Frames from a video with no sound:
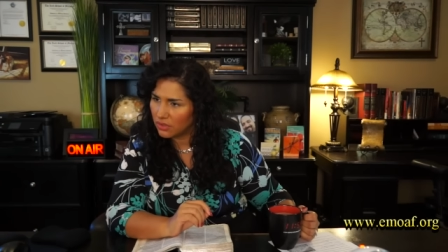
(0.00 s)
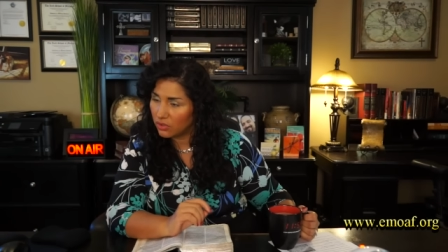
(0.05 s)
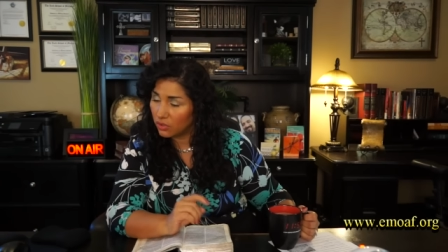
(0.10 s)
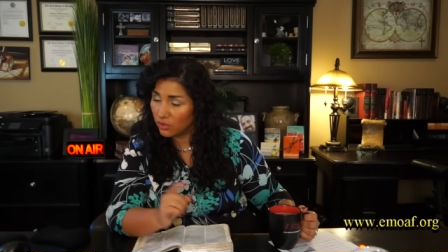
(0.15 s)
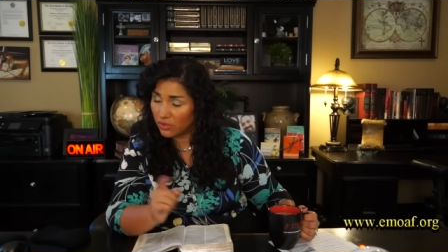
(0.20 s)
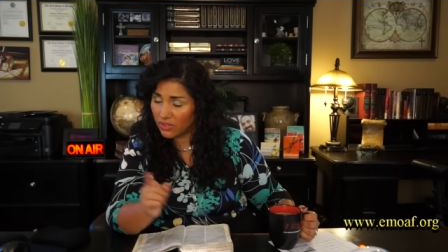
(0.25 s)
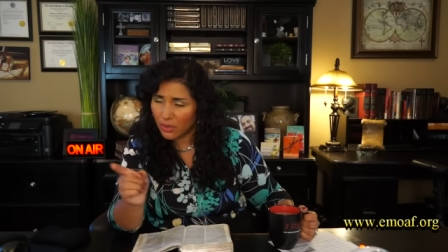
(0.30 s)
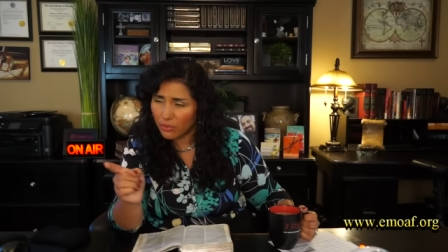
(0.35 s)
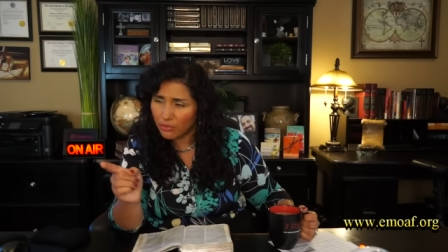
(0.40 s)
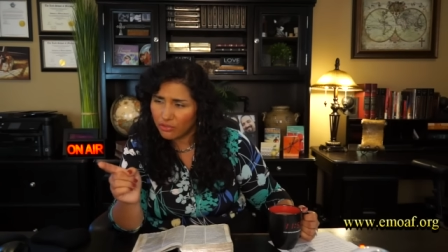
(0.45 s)

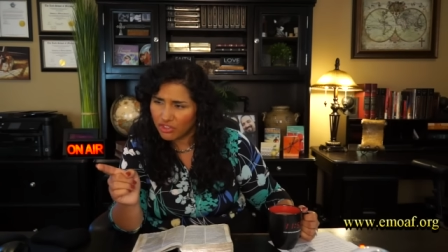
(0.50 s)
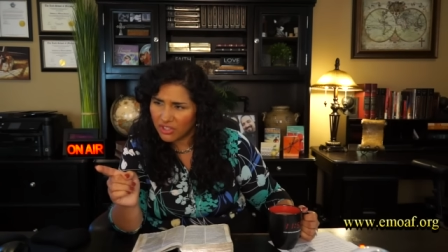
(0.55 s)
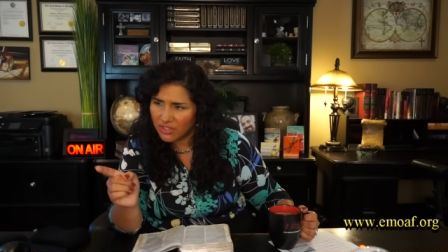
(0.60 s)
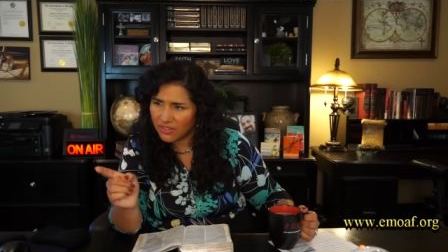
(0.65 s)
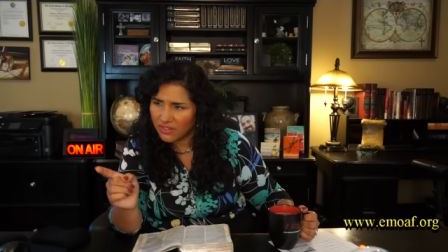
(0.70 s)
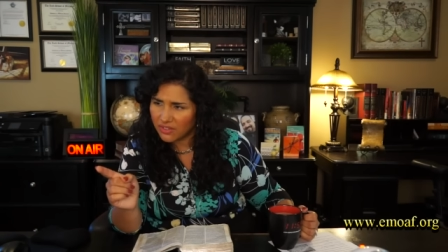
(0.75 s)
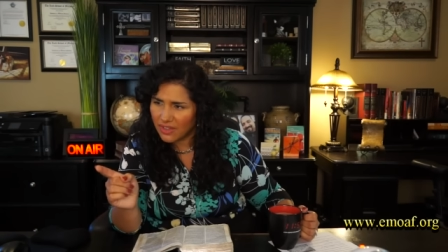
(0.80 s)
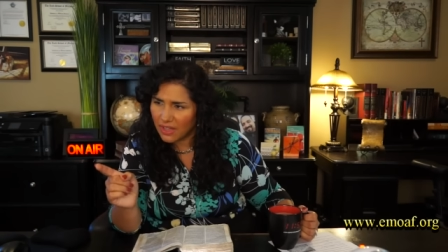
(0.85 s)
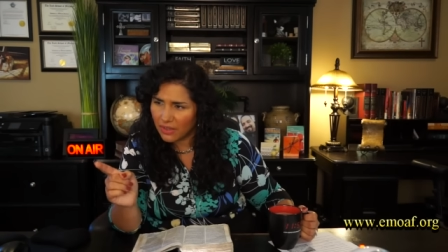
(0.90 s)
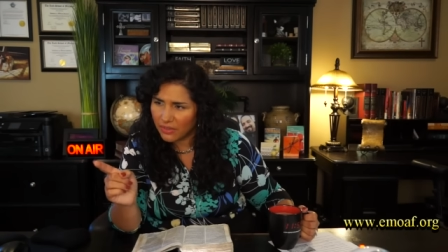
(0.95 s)
You tell
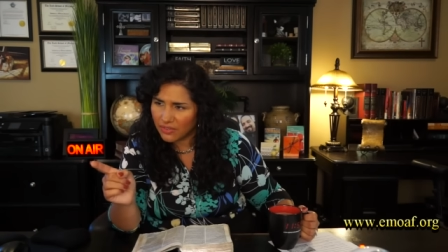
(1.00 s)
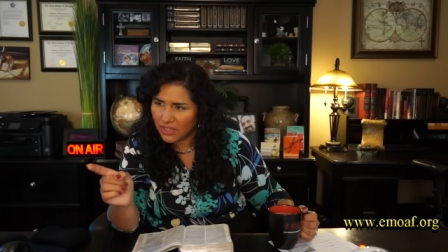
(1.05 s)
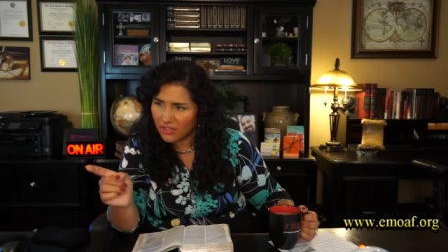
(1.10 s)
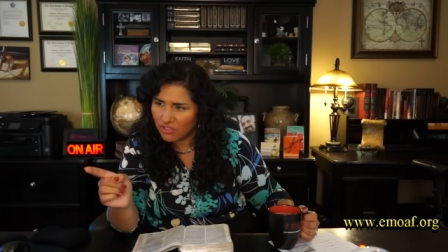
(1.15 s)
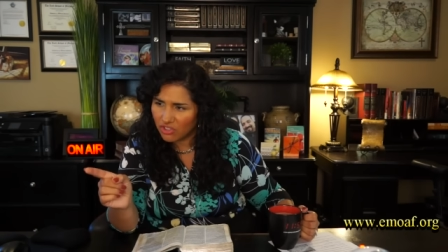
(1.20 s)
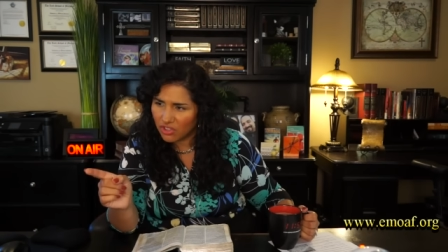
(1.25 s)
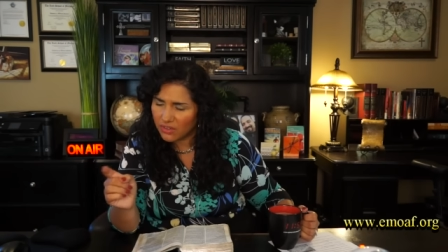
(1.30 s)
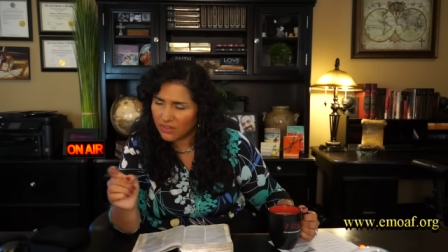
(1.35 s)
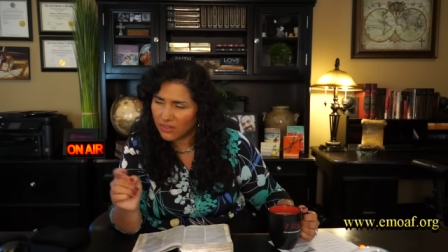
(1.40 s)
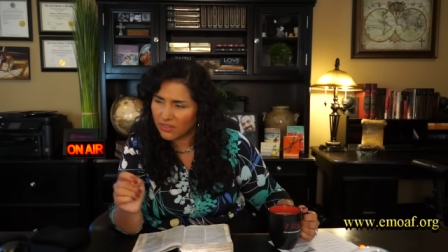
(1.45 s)
Jesus now,
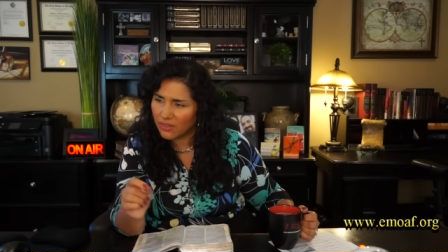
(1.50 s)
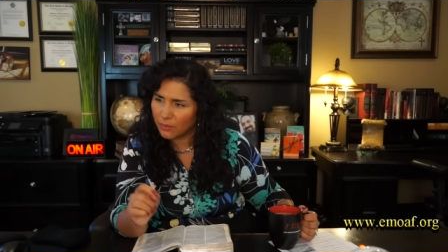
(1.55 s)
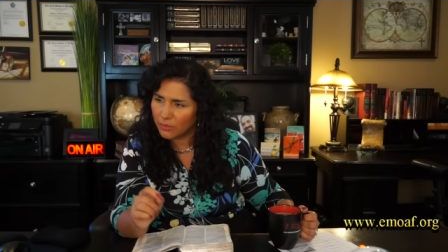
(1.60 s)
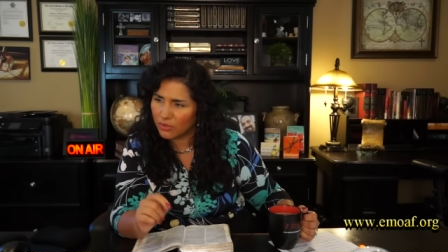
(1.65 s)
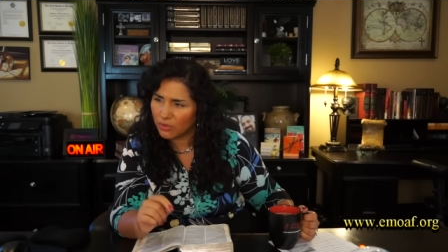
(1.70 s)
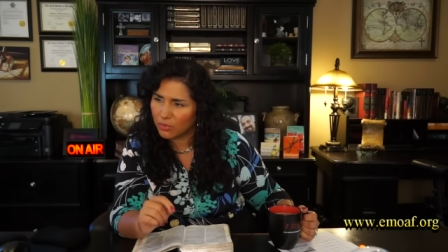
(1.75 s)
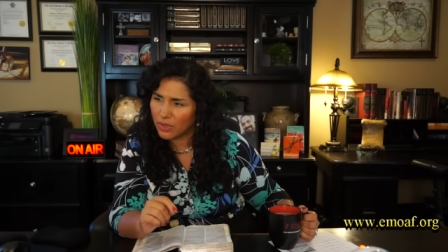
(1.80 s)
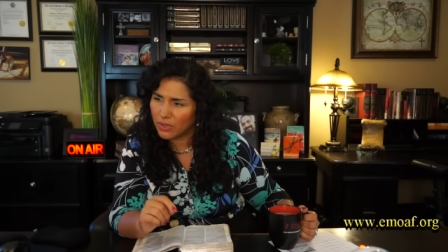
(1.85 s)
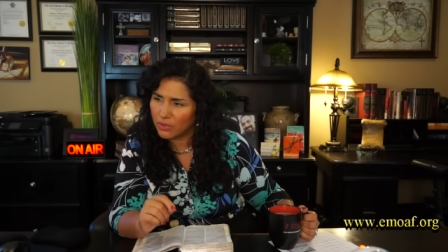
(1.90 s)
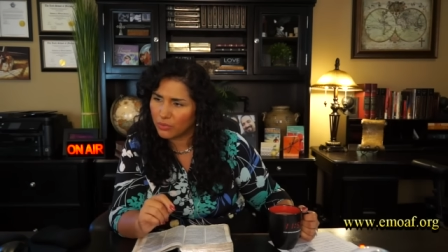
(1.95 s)
say, Jesus,
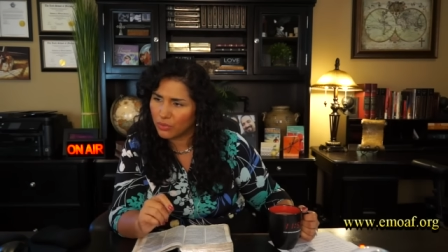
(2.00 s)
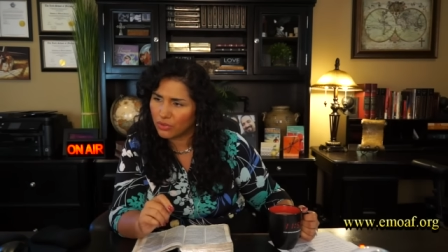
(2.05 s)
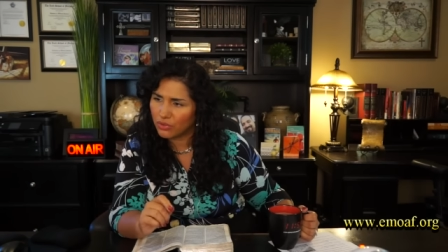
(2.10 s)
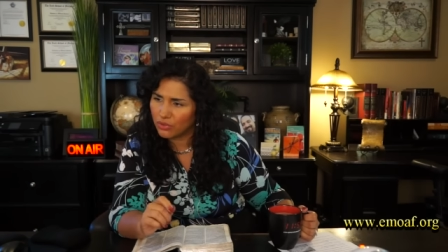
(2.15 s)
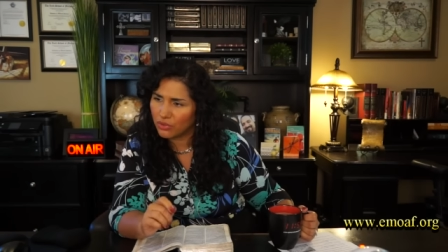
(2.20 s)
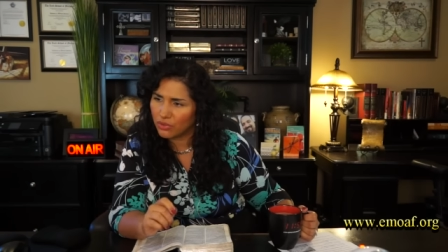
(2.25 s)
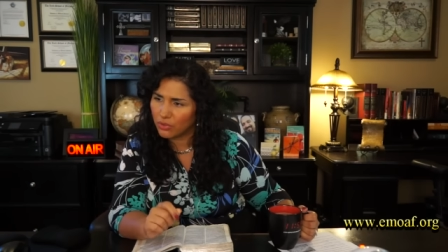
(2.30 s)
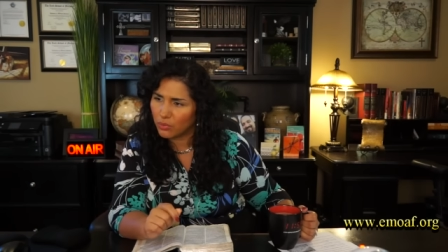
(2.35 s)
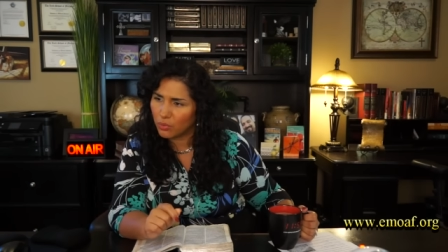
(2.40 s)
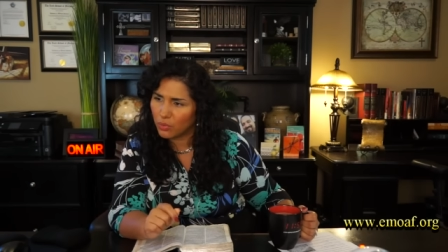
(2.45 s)
I'm surrendering
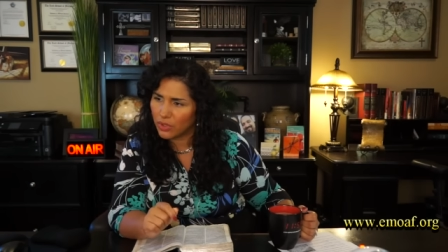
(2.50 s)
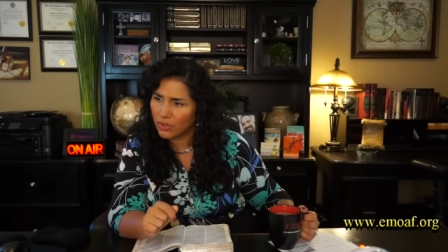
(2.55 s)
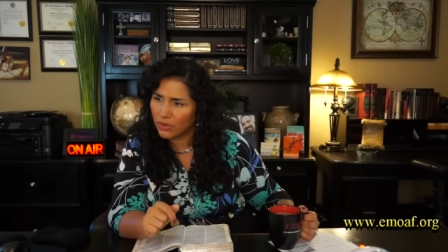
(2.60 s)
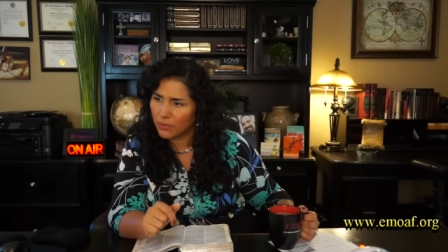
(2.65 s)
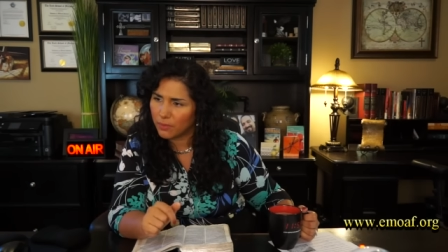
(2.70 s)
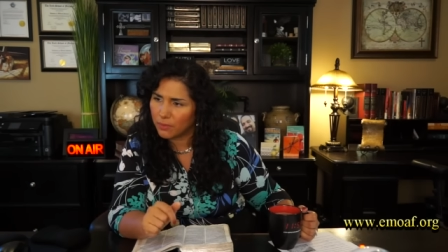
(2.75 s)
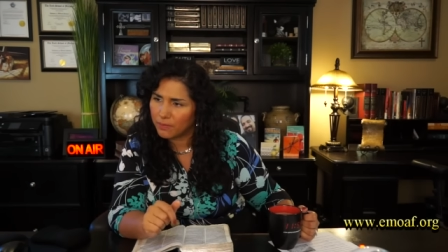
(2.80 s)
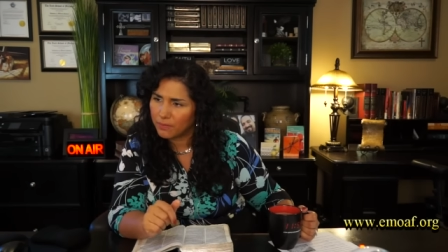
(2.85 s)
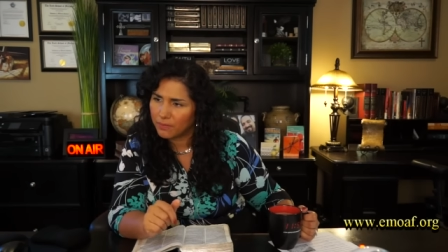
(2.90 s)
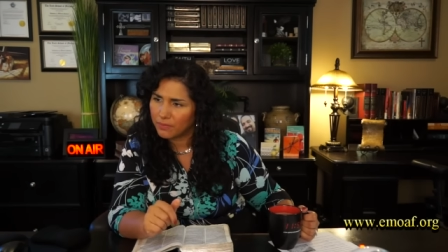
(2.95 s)
to your will.